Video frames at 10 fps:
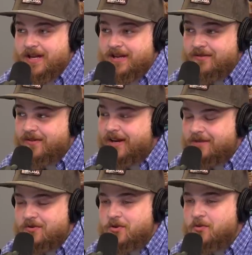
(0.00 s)

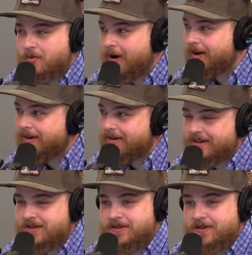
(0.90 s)
innovative new product
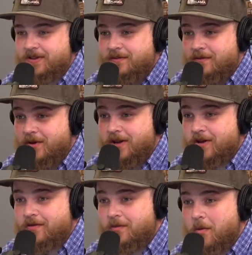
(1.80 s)
that's going to free
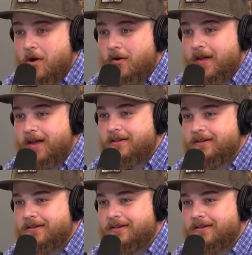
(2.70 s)
you from all that.